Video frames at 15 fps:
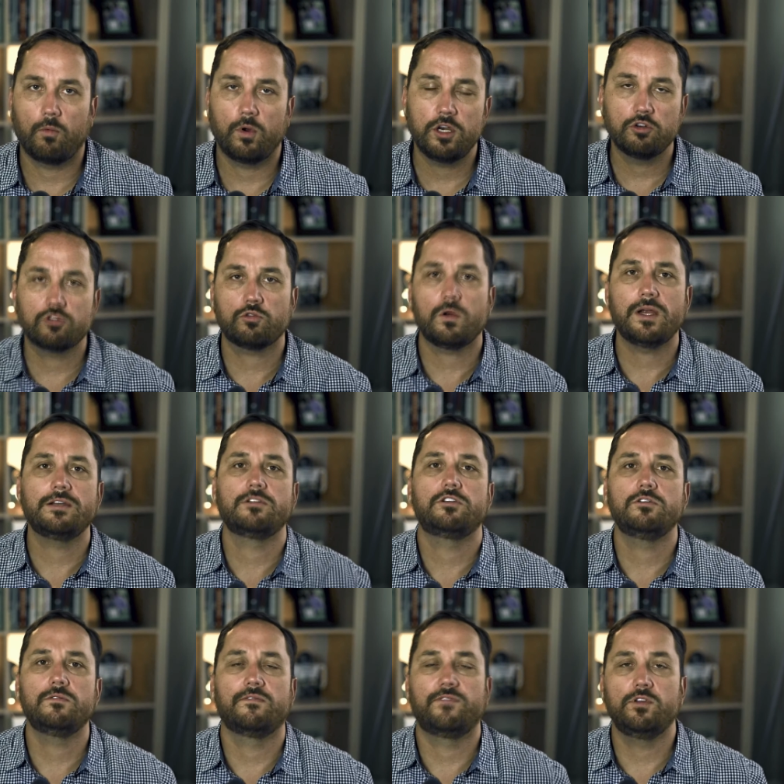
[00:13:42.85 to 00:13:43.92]
What you're trying to
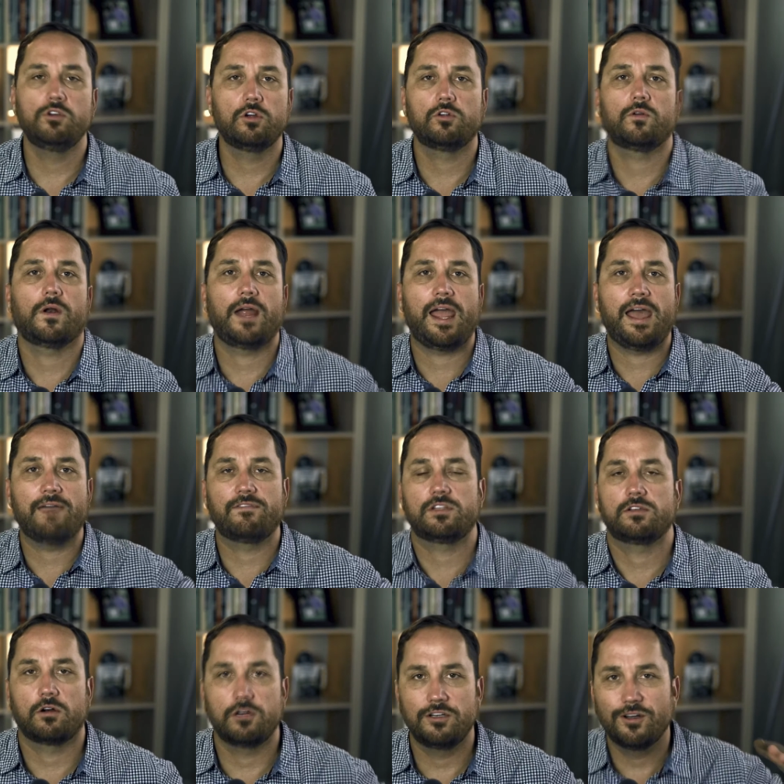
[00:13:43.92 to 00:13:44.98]
do, if you know your
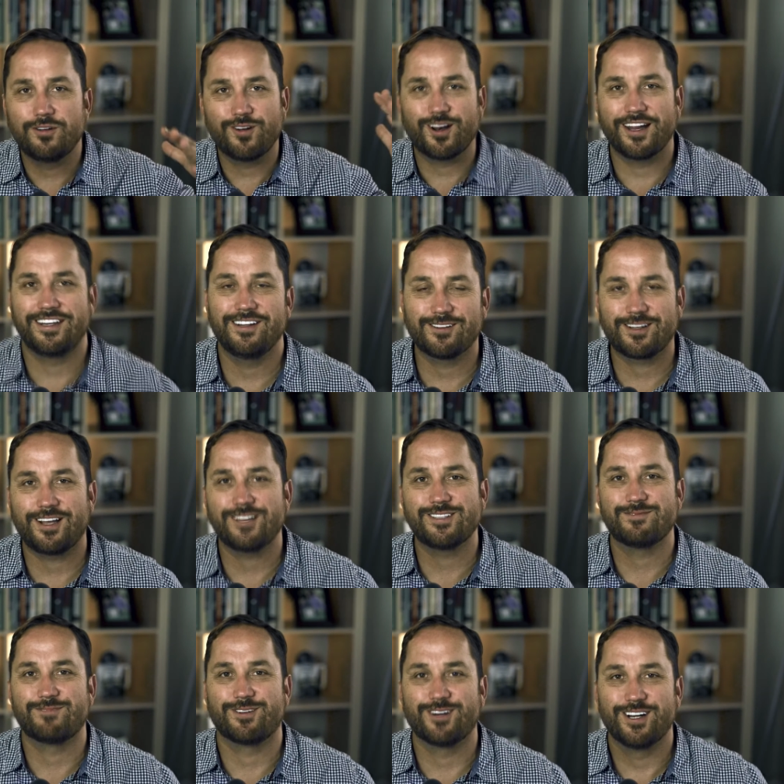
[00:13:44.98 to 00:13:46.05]
avatar, you know your ideal
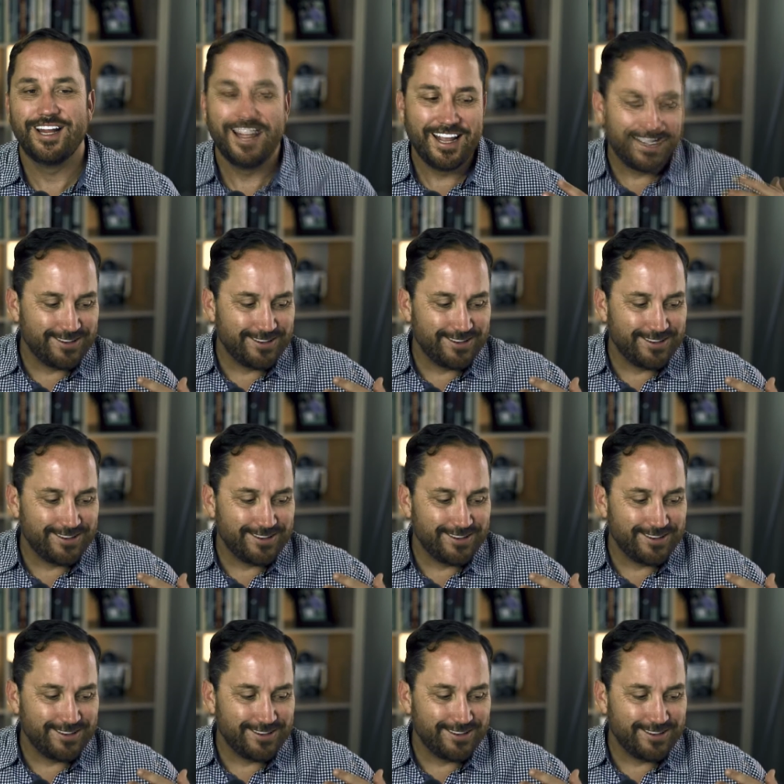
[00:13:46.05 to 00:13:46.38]
customer,